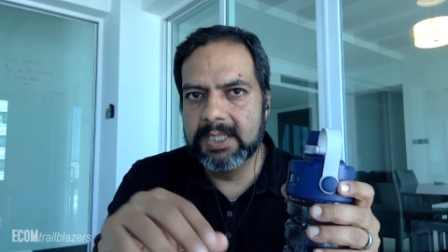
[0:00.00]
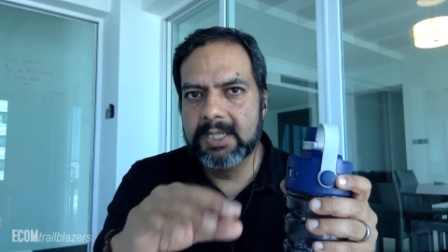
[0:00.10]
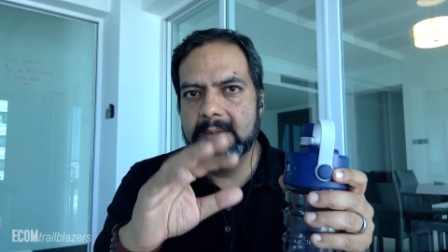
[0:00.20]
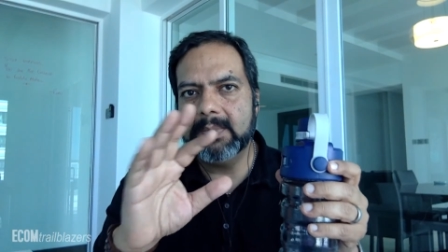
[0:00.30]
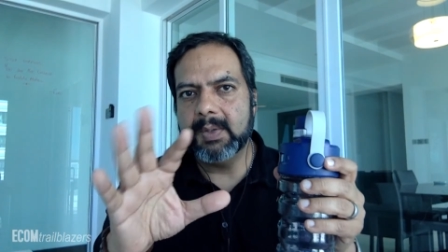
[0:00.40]

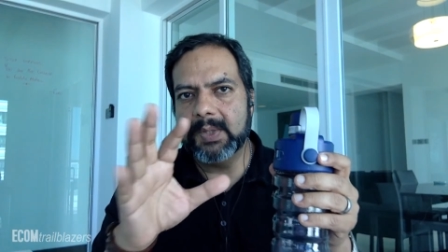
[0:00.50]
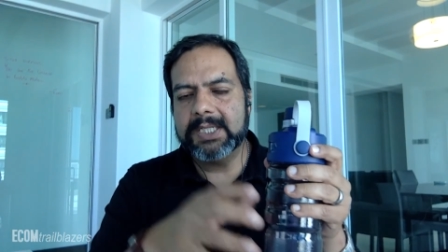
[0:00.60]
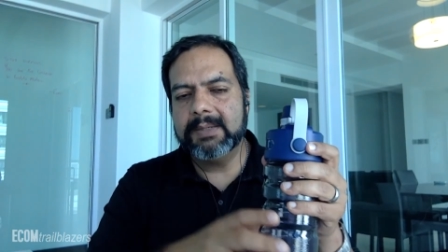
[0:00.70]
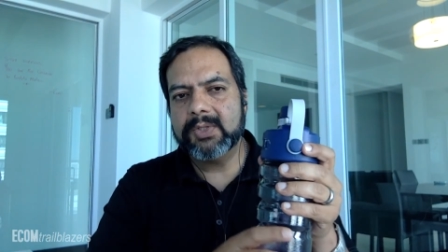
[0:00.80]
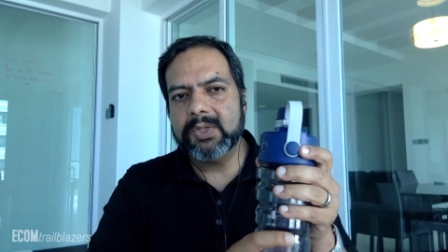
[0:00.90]
But when it
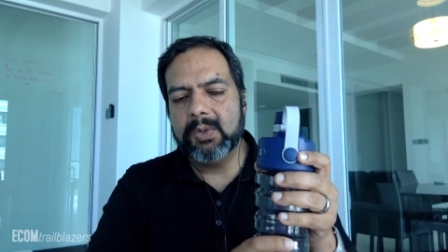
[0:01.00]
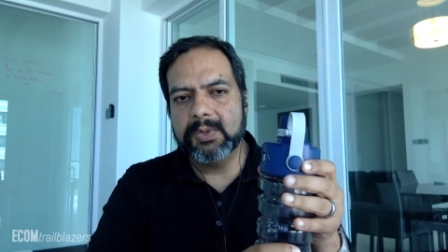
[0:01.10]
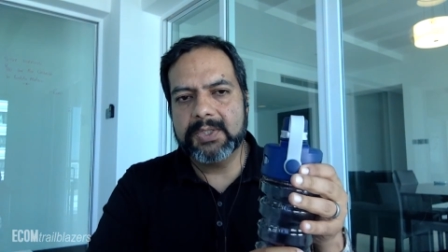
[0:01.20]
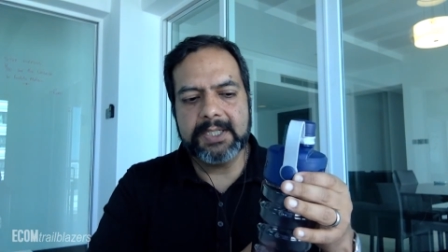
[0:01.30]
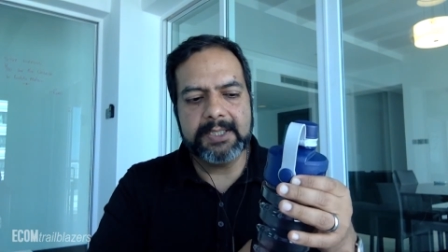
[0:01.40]
comes to
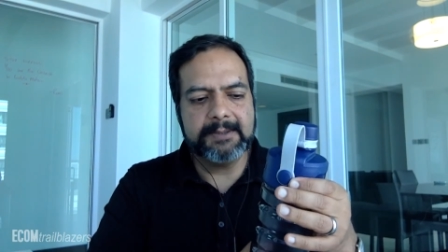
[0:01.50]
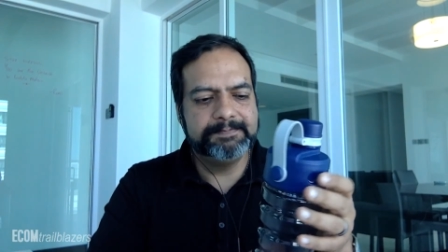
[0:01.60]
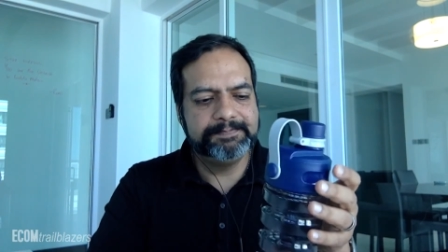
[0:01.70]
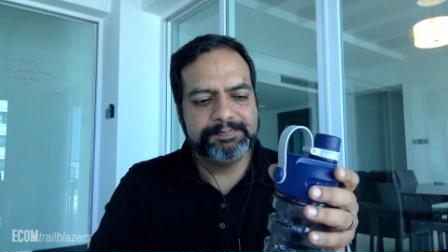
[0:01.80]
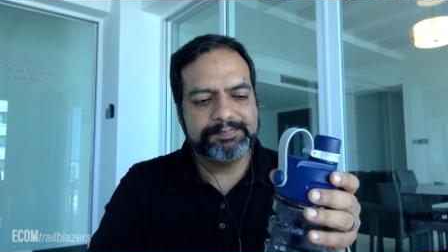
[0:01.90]
wholesaling,
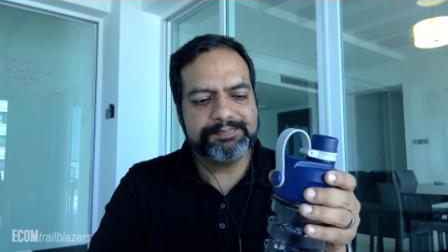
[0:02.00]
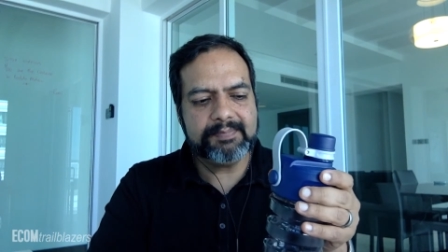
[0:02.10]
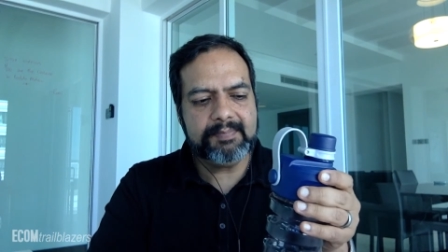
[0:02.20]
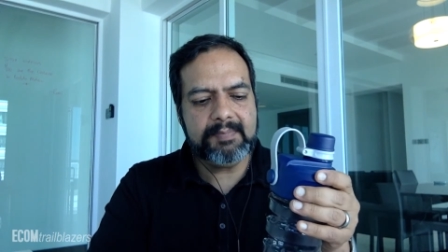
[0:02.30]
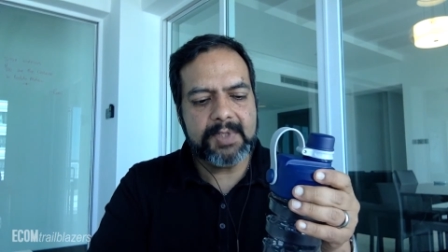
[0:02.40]

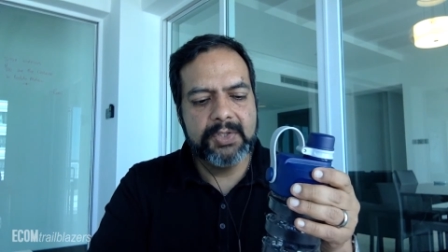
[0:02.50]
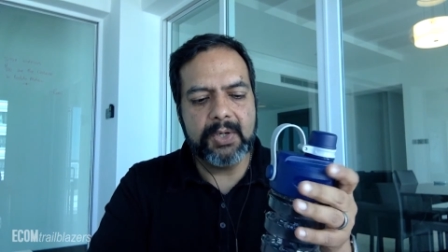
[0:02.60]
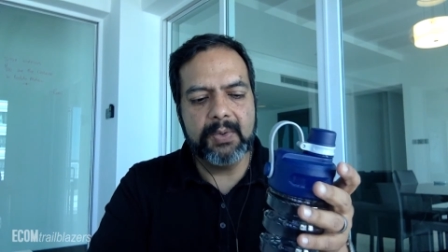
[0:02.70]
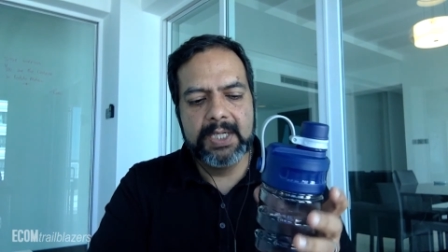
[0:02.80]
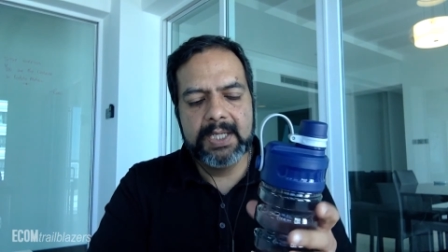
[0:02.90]

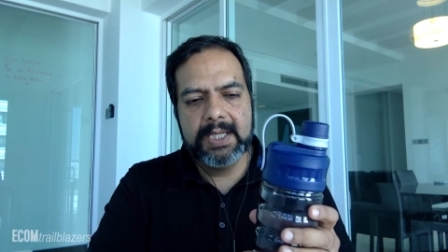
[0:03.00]
so